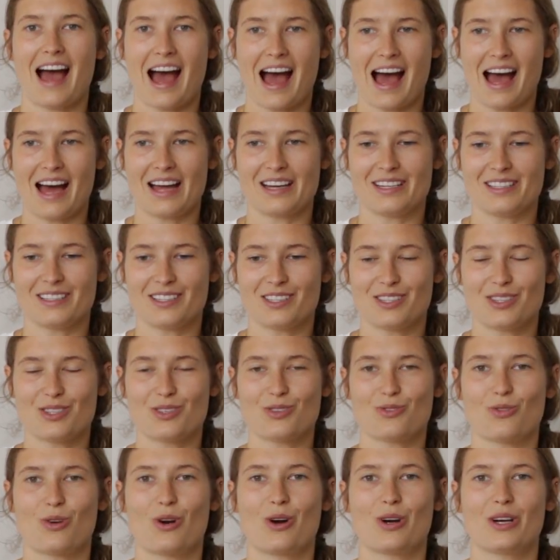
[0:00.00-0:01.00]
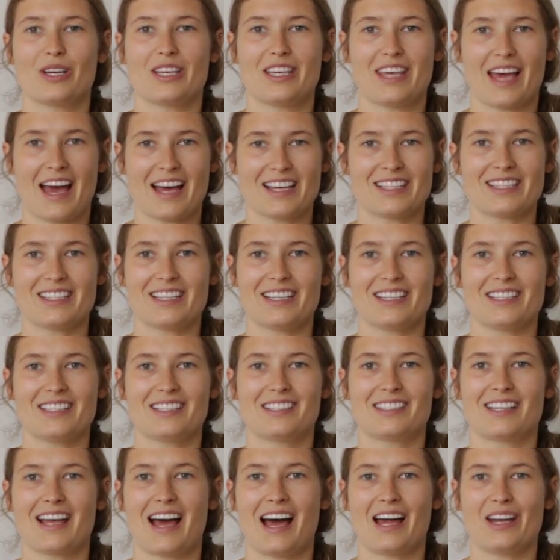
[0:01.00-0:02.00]
and strong
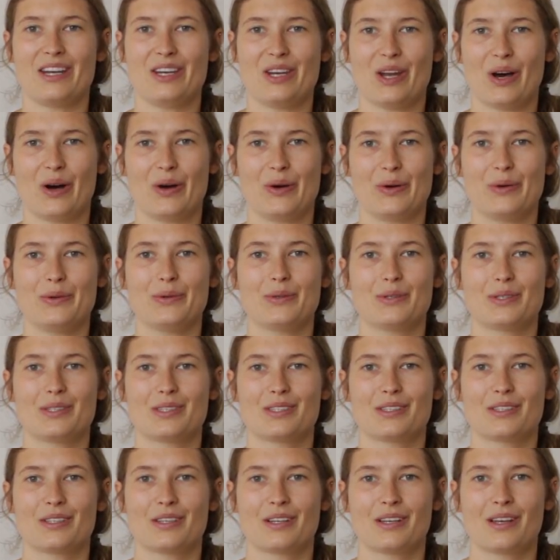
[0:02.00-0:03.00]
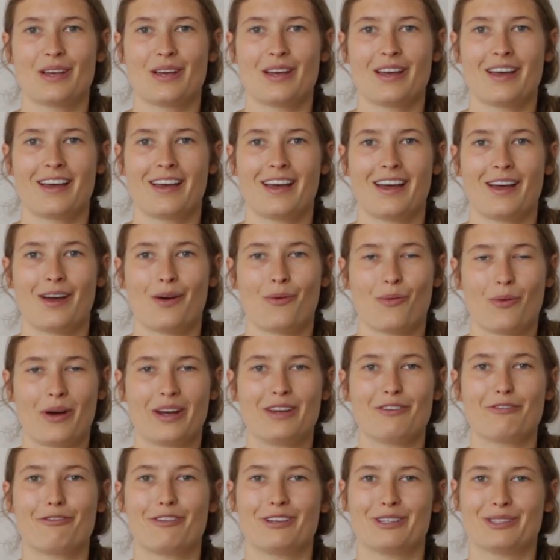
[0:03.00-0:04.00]
yeses and nos when
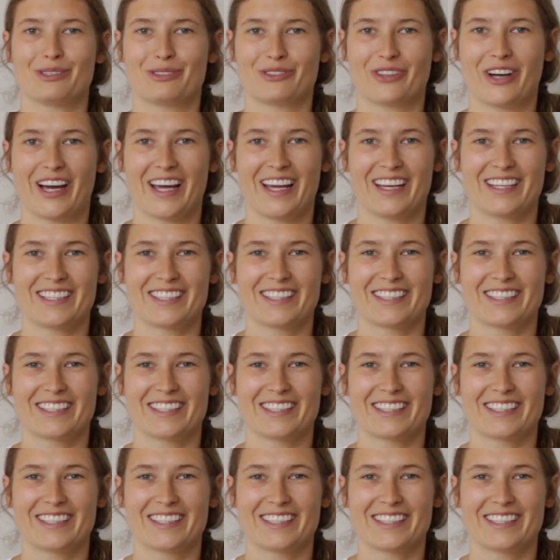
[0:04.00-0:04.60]
it feels right.